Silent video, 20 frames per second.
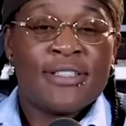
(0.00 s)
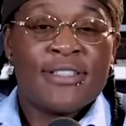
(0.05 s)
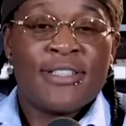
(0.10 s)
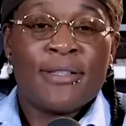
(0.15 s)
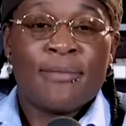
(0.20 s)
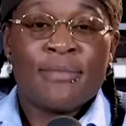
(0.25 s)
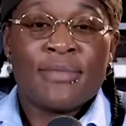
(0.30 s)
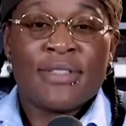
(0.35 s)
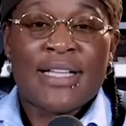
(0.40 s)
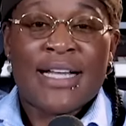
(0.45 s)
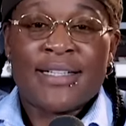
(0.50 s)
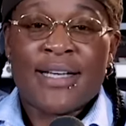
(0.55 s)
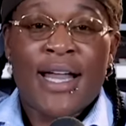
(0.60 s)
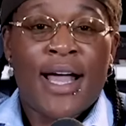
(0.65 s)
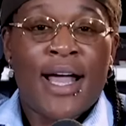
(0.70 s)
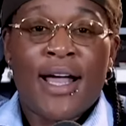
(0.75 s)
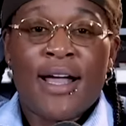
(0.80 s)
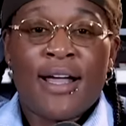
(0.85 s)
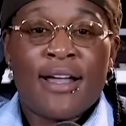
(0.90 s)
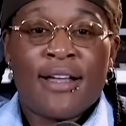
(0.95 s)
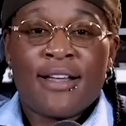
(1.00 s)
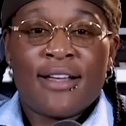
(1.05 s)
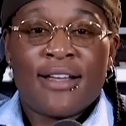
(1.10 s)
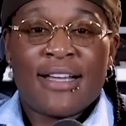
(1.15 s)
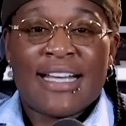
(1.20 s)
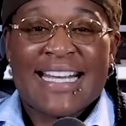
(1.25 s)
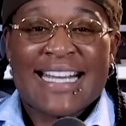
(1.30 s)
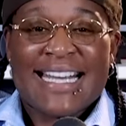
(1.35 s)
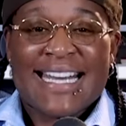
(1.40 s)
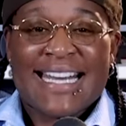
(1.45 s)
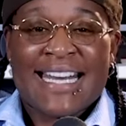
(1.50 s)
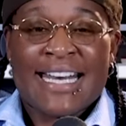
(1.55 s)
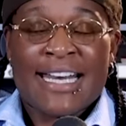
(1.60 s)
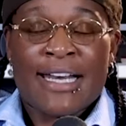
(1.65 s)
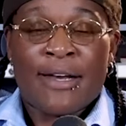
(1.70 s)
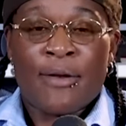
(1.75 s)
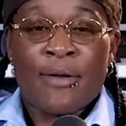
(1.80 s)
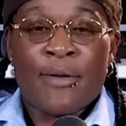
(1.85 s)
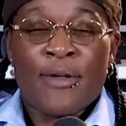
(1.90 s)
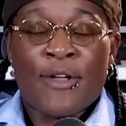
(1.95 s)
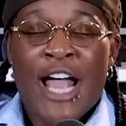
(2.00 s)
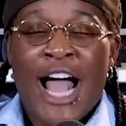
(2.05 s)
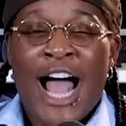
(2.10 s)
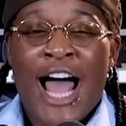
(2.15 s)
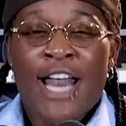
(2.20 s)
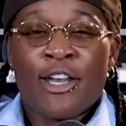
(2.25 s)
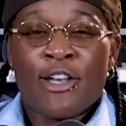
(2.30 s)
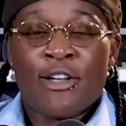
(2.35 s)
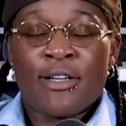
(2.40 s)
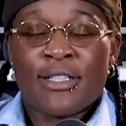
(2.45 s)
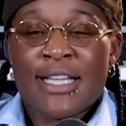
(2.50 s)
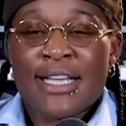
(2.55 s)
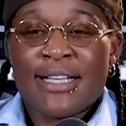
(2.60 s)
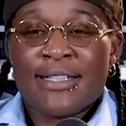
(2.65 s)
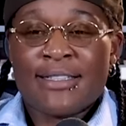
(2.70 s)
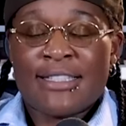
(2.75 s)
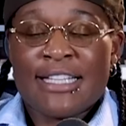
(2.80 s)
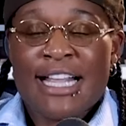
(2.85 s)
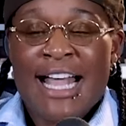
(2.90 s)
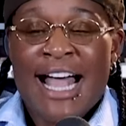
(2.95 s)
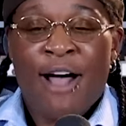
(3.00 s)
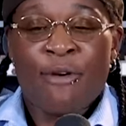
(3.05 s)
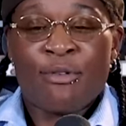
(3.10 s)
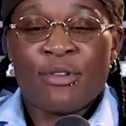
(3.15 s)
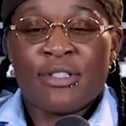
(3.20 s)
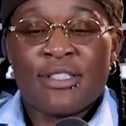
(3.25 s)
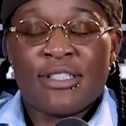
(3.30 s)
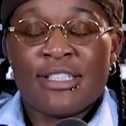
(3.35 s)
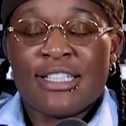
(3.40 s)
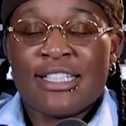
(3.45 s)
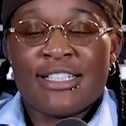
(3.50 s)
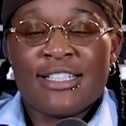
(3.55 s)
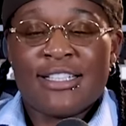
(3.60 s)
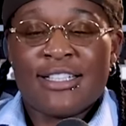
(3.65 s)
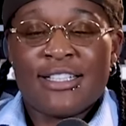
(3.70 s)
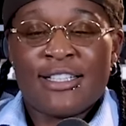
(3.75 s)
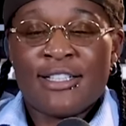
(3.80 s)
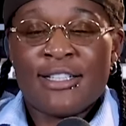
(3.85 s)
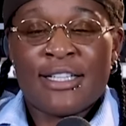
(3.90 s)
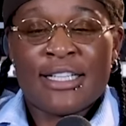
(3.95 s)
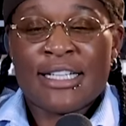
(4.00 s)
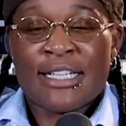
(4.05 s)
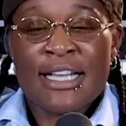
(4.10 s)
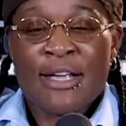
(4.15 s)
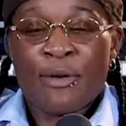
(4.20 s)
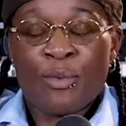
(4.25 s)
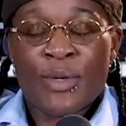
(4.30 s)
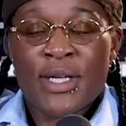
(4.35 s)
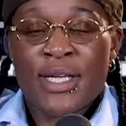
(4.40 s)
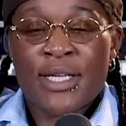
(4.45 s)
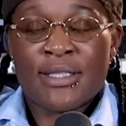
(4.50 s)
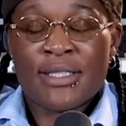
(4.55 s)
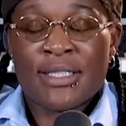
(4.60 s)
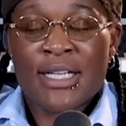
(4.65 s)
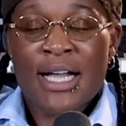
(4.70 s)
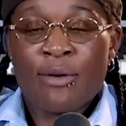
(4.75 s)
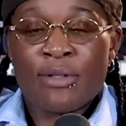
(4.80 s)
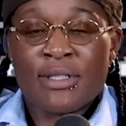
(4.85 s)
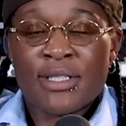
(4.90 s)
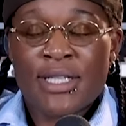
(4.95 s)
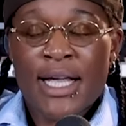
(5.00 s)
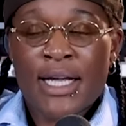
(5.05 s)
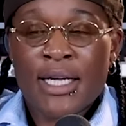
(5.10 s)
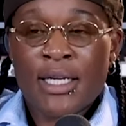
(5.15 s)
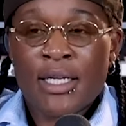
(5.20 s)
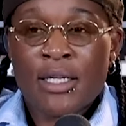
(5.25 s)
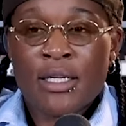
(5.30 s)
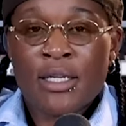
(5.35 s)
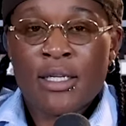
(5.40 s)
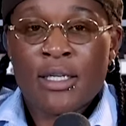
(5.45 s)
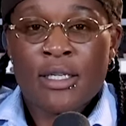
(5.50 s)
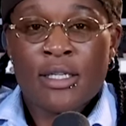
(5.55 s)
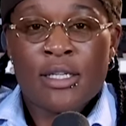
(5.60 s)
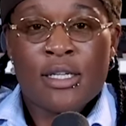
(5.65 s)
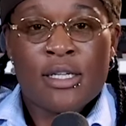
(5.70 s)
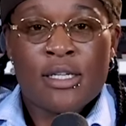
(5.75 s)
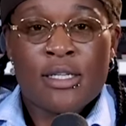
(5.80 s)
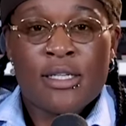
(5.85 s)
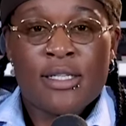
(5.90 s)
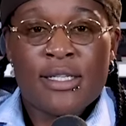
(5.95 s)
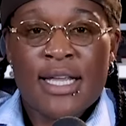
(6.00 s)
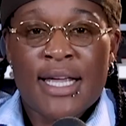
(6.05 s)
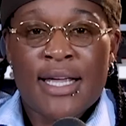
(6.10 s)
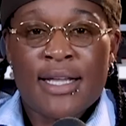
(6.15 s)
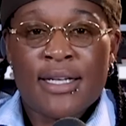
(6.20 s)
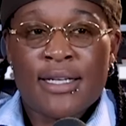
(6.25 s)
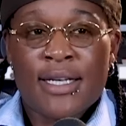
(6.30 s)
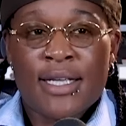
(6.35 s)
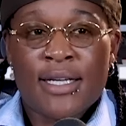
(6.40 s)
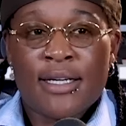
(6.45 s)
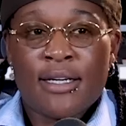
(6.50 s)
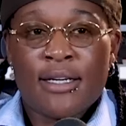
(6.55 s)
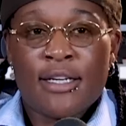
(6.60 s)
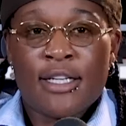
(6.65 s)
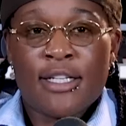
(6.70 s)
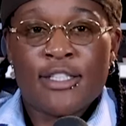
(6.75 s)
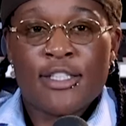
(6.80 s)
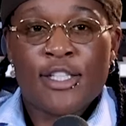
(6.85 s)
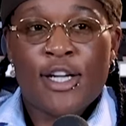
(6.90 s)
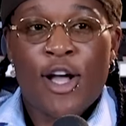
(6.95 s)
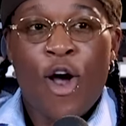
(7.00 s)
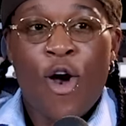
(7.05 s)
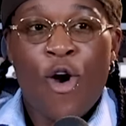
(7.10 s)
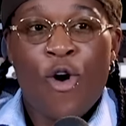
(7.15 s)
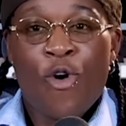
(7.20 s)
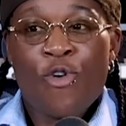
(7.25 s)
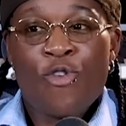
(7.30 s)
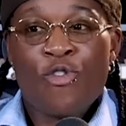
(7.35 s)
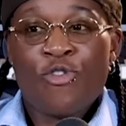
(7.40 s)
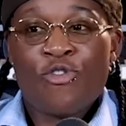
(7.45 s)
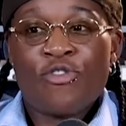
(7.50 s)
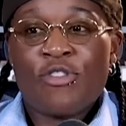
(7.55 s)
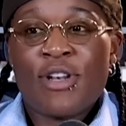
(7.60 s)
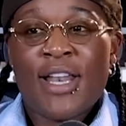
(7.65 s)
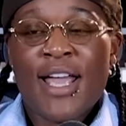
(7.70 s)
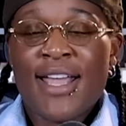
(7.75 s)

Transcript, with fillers: Tim was like, nah. And I looked at Wiz and I was like, that nigga is cold.